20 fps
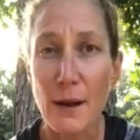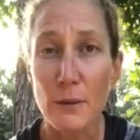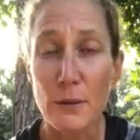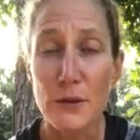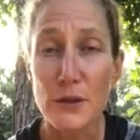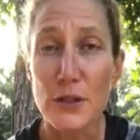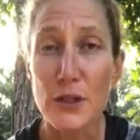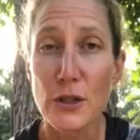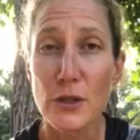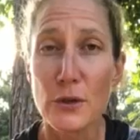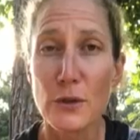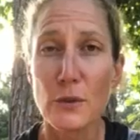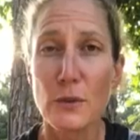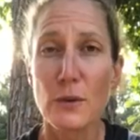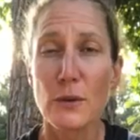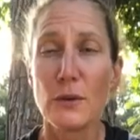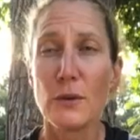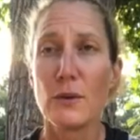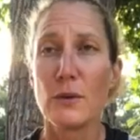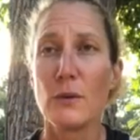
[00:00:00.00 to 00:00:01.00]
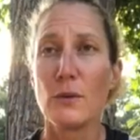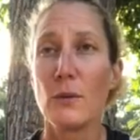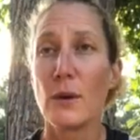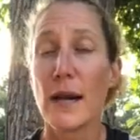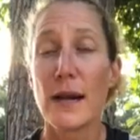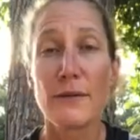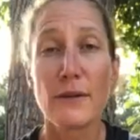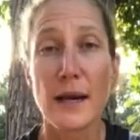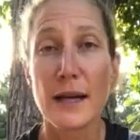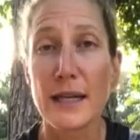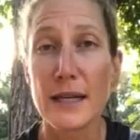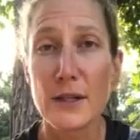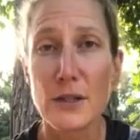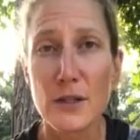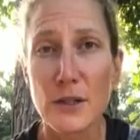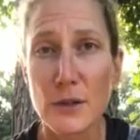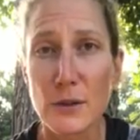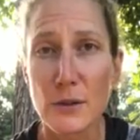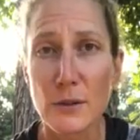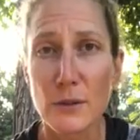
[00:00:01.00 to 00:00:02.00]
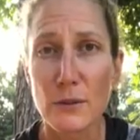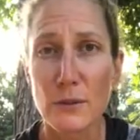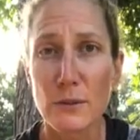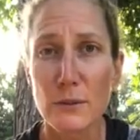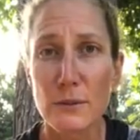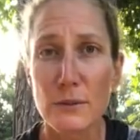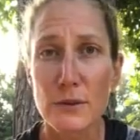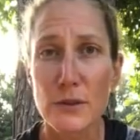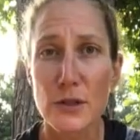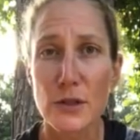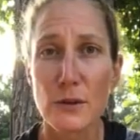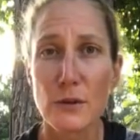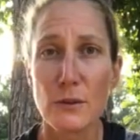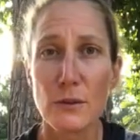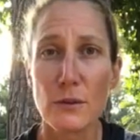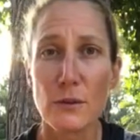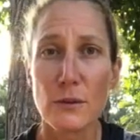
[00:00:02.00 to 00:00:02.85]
I will do whatever I need to do to